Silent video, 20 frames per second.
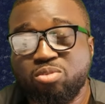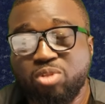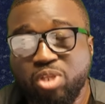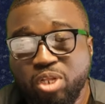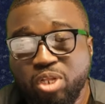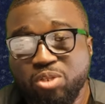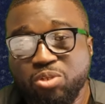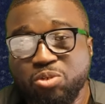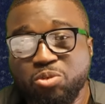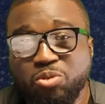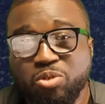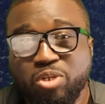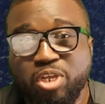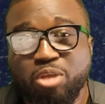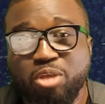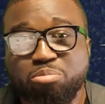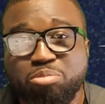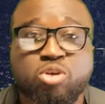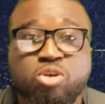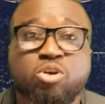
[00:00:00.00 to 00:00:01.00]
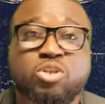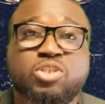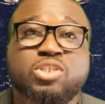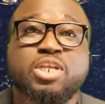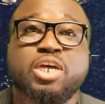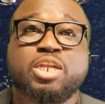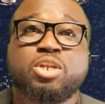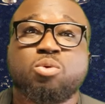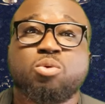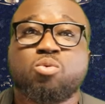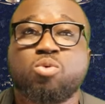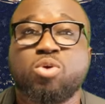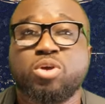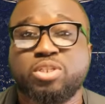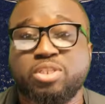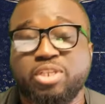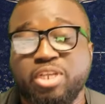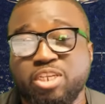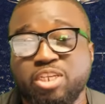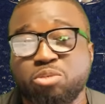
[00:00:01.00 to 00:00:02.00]
tell you that because they're the
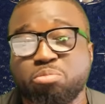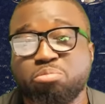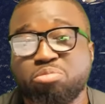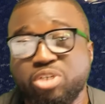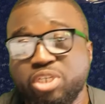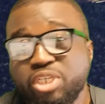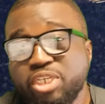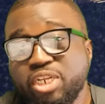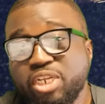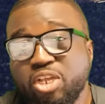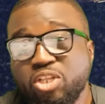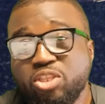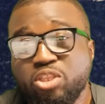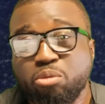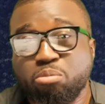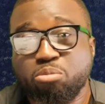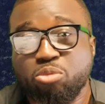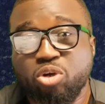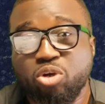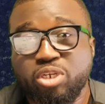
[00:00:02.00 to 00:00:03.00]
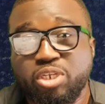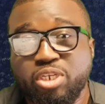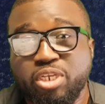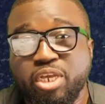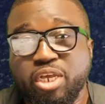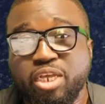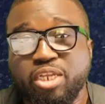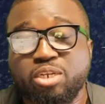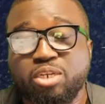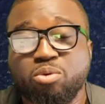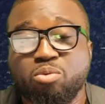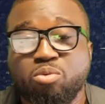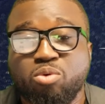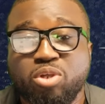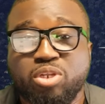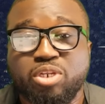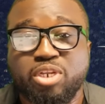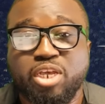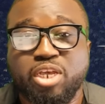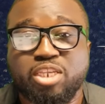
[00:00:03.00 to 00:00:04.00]
one that's bringing out the money and the
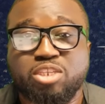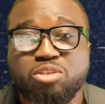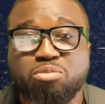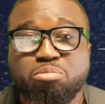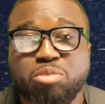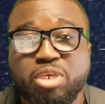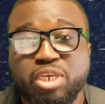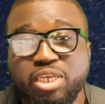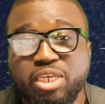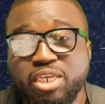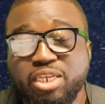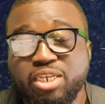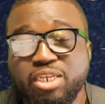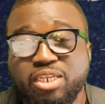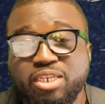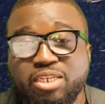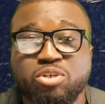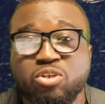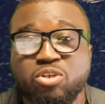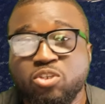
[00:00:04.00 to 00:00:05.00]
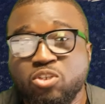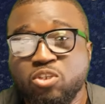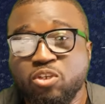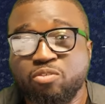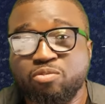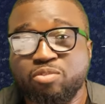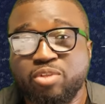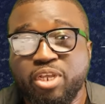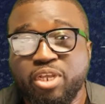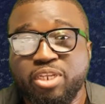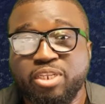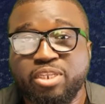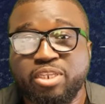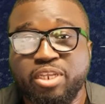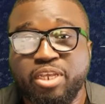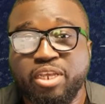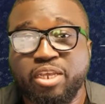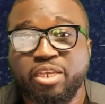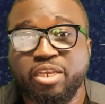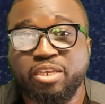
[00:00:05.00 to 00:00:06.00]
one that's making it, because of that,
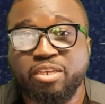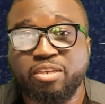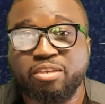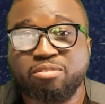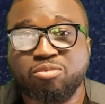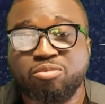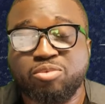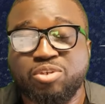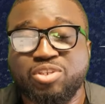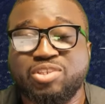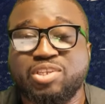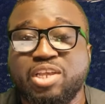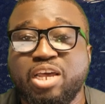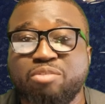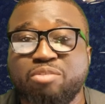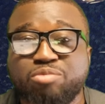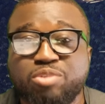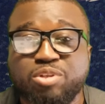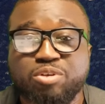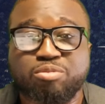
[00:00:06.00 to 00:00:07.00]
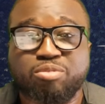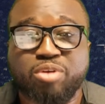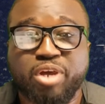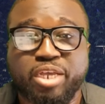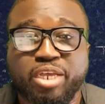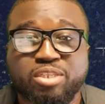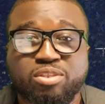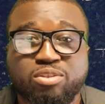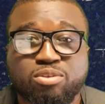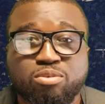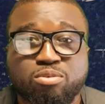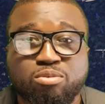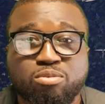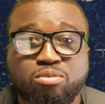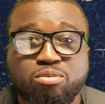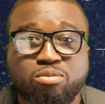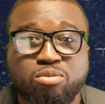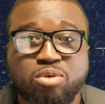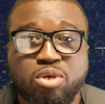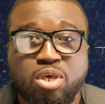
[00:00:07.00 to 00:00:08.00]
they reserve the right
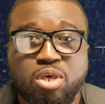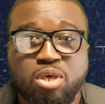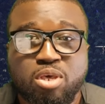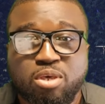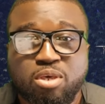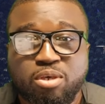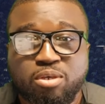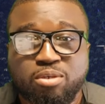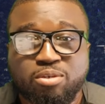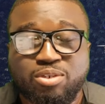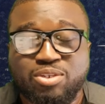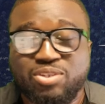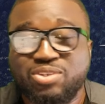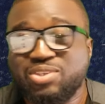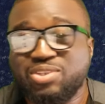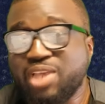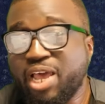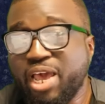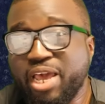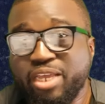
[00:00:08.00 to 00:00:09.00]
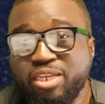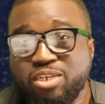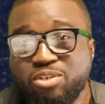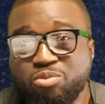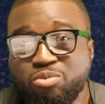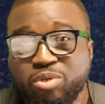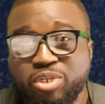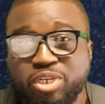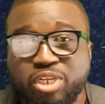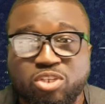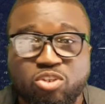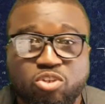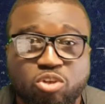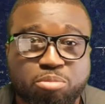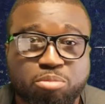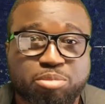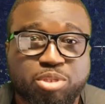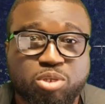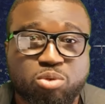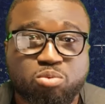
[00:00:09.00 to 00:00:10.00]
to decide whether
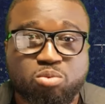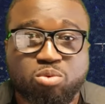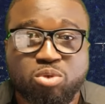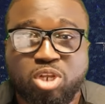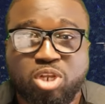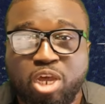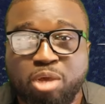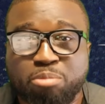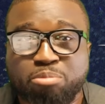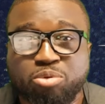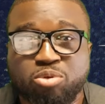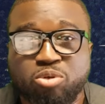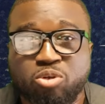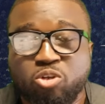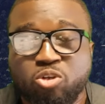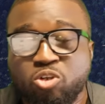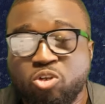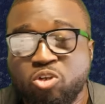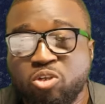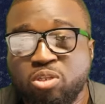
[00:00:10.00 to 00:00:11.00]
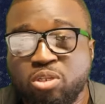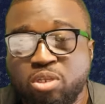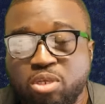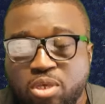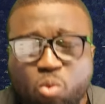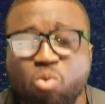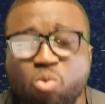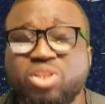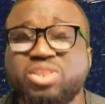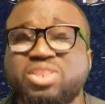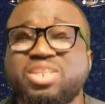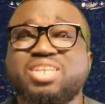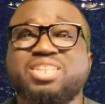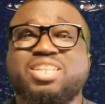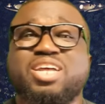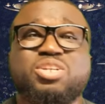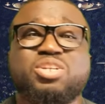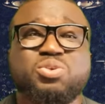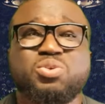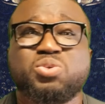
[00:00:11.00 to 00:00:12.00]
something would happen or not. One thing
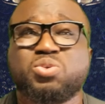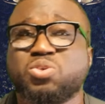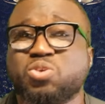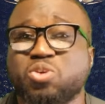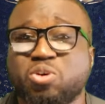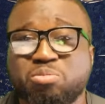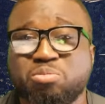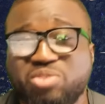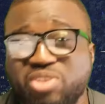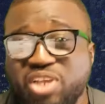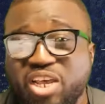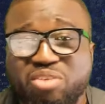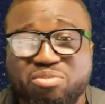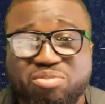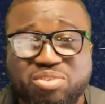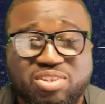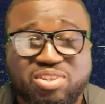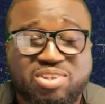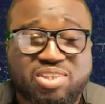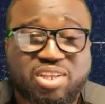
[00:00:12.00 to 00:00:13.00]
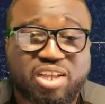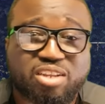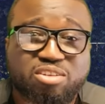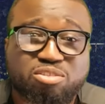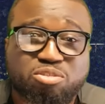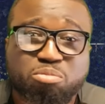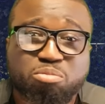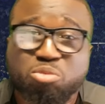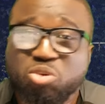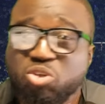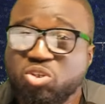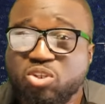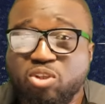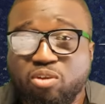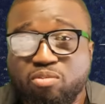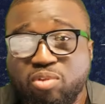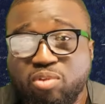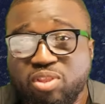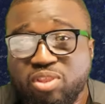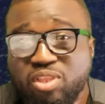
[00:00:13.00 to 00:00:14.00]
that you should observe is that most
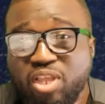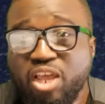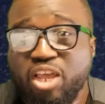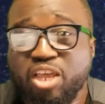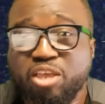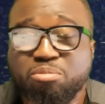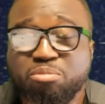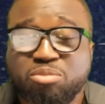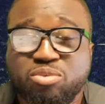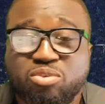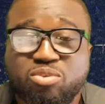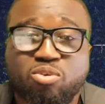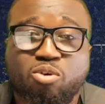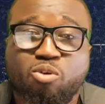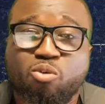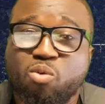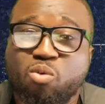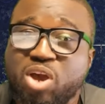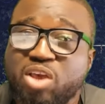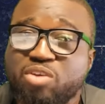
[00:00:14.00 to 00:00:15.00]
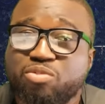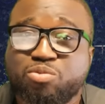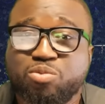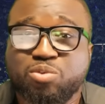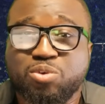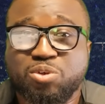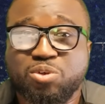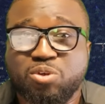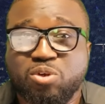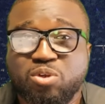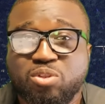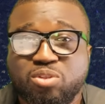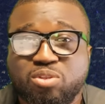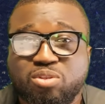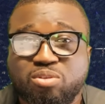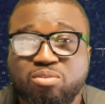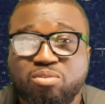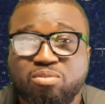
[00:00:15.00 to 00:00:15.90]
of the times your wife will not